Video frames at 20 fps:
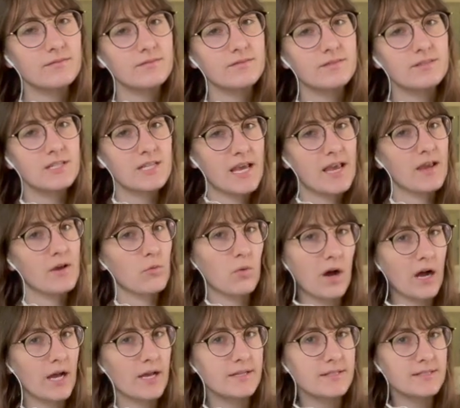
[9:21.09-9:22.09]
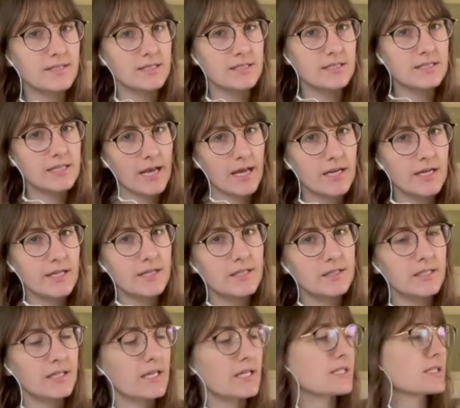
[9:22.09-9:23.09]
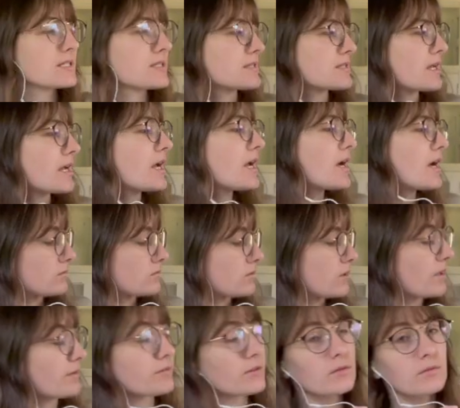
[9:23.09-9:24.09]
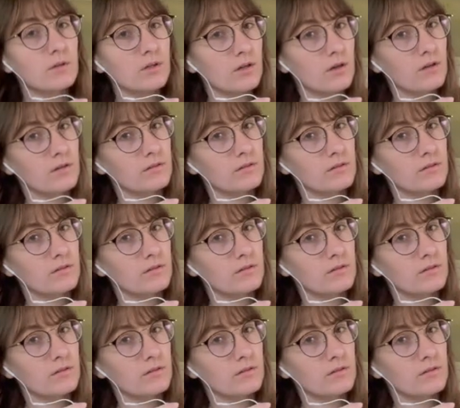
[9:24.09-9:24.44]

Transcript: day-wise it technically isn't. Whatever you want to call